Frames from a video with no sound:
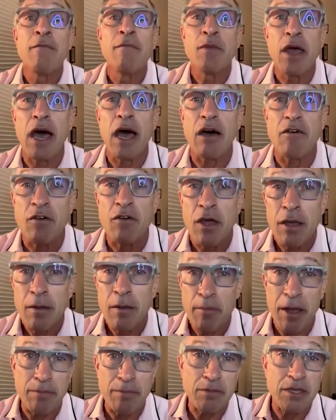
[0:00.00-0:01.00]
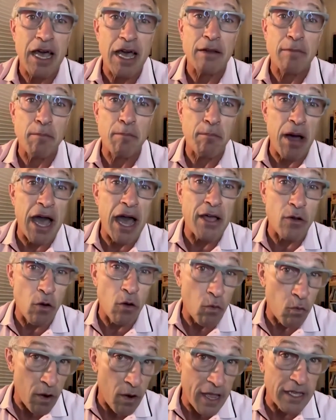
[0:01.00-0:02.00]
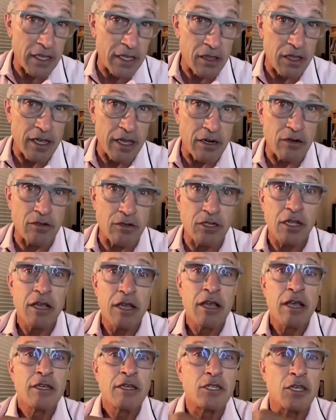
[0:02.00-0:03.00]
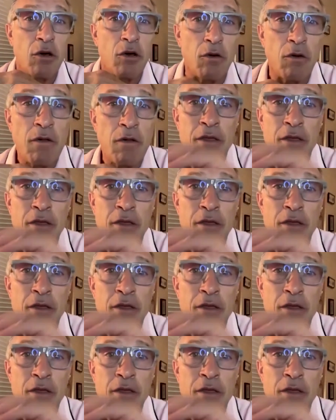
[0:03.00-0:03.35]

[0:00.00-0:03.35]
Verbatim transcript: of peptide bioregulators. So,